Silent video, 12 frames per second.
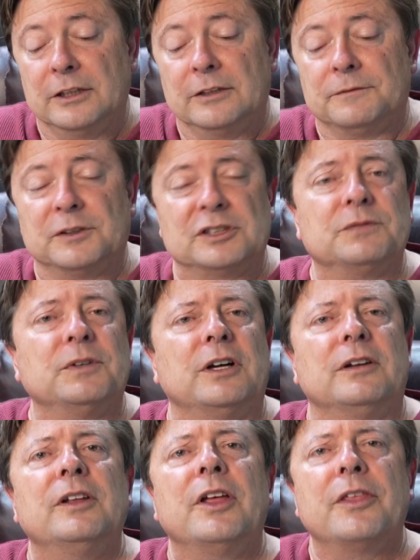First of
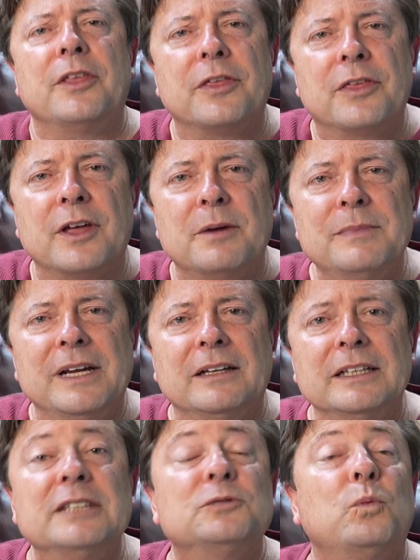all, the thumbnail
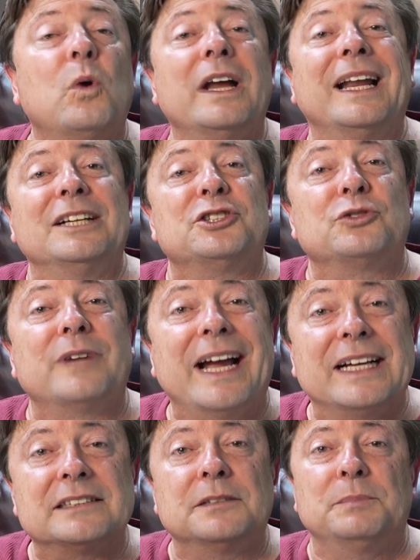is what
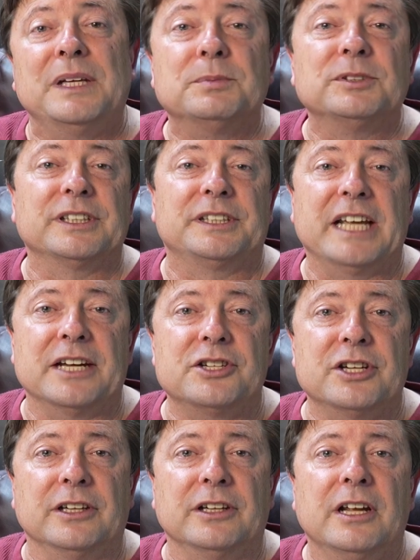attracts people's
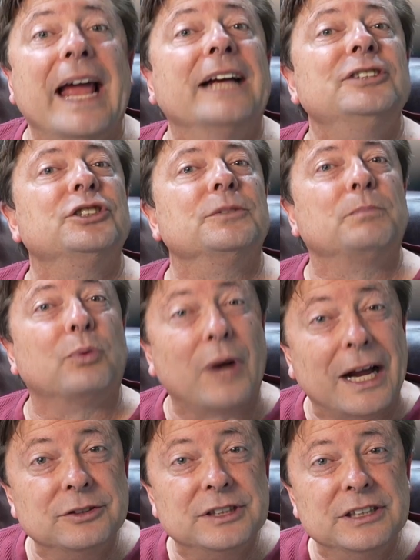attention. As you're
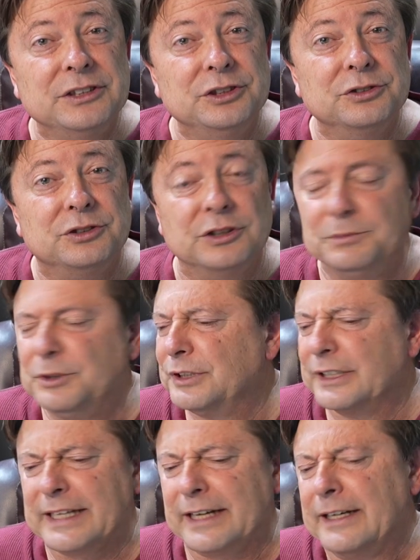browsing in YouTube, you
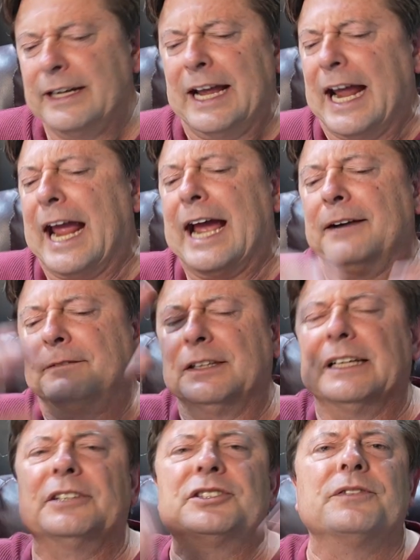get that
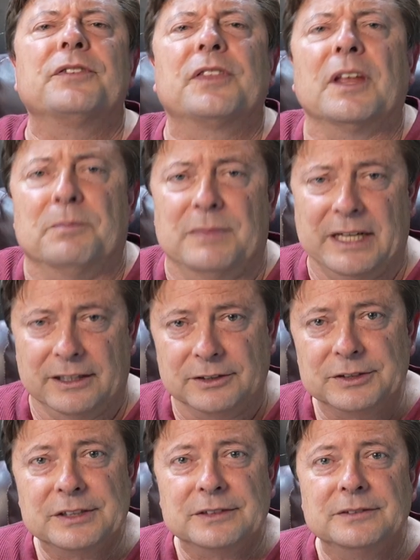avalanche of
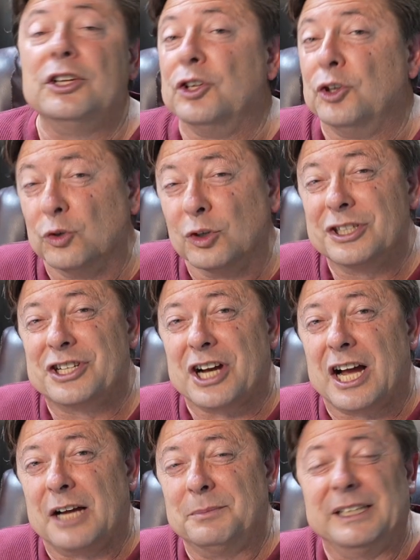thumbnails. Your job